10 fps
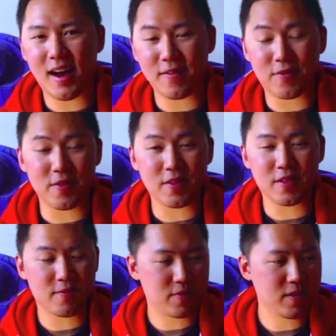for
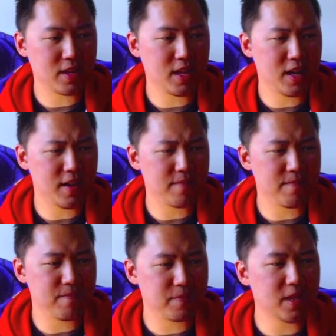the
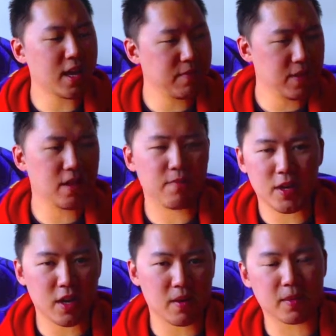sake of this
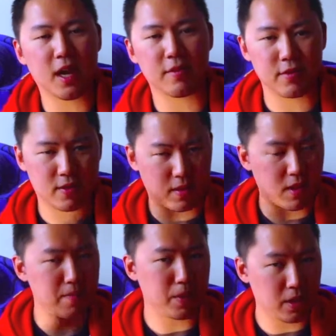video, I'm kind of just
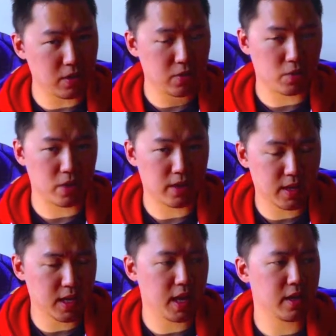lumping those words
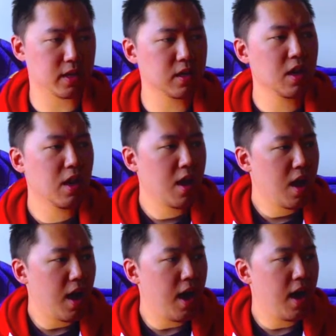together.
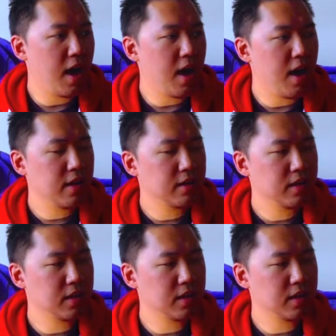I